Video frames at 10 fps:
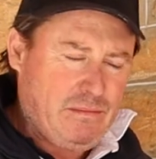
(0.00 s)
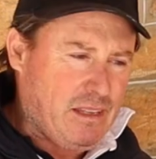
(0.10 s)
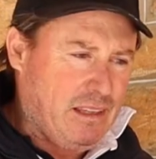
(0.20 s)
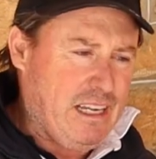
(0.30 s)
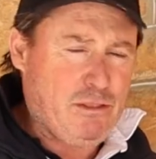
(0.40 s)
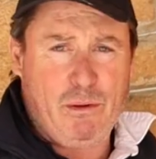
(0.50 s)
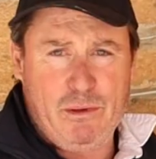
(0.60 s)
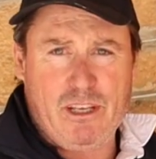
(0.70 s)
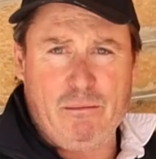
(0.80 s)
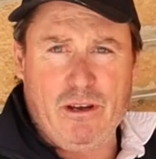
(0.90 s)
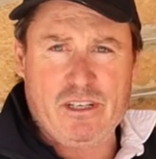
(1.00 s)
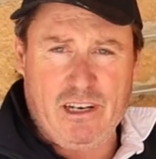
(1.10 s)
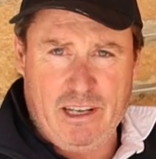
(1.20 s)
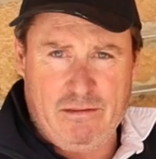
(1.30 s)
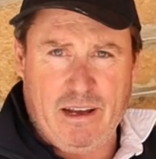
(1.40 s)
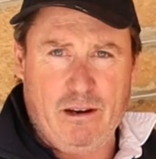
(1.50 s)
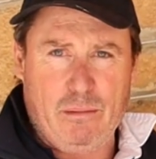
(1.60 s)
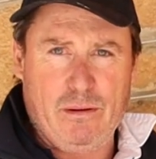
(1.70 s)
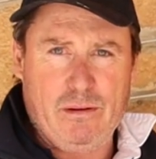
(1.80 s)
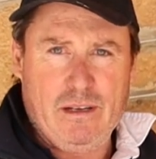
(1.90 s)
That's what was commercially
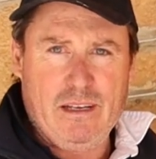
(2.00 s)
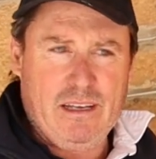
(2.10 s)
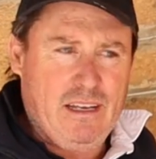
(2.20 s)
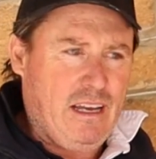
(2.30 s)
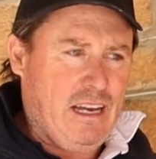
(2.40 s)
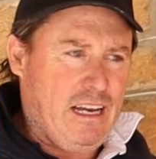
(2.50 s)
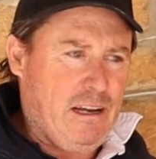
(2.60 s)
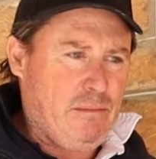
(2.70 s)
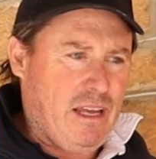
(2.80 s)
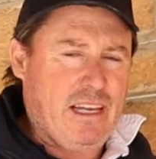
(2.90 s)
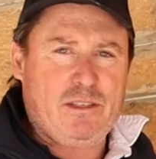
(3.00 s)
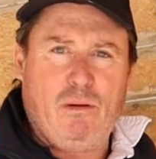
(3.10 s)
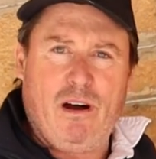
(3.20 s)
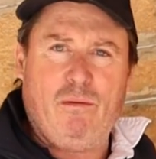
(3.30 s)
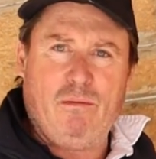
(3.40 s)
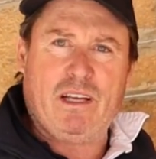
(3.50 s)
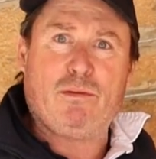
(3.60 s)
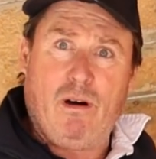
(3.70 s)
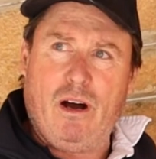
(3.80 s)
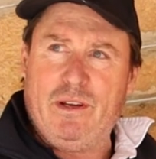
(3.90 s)
available, and that's
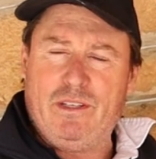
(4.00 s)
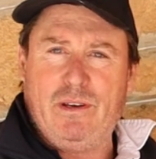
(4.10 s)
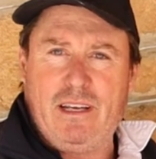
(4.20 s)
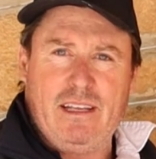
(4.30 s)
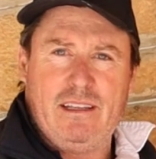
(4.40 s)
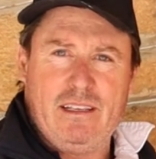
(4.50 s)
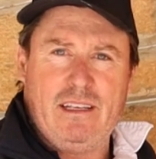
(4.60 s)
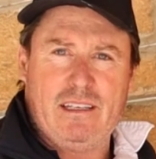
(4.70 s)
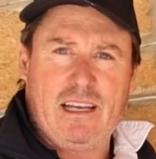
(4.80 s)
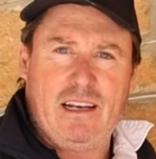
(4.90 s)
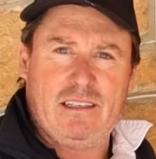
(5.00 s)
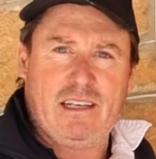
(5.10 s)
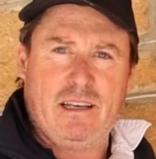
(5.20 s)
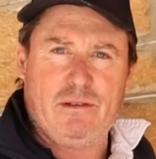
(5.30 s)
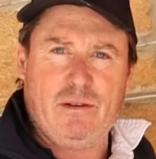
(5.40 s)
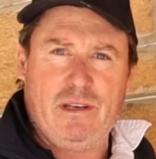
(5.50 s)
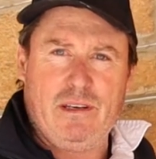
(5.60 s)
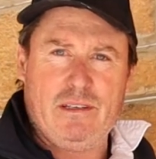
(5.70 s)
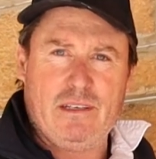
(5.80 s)
why we're doing it in the colour schemes that we're using.